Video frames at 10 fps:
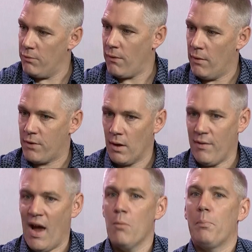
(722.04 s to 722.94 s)
of kind of
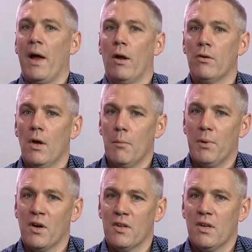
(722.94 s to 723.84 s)
outbound,
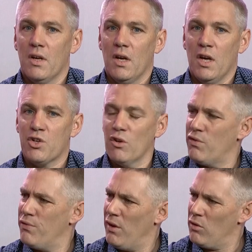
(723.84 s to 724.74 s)
because it just
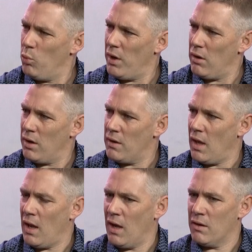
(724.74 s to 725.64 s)
feels weird and
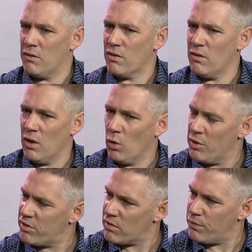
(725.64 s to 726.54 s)
it
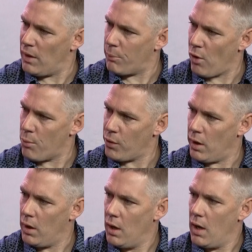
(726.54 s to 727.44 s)
almost doesn't feel
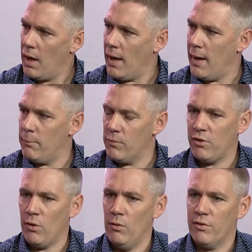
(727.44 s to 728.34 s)
appropriate.
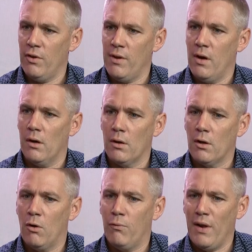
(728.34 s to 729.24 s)
So they're
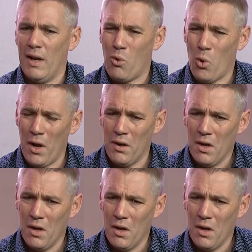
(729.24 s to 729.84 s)
feeling quite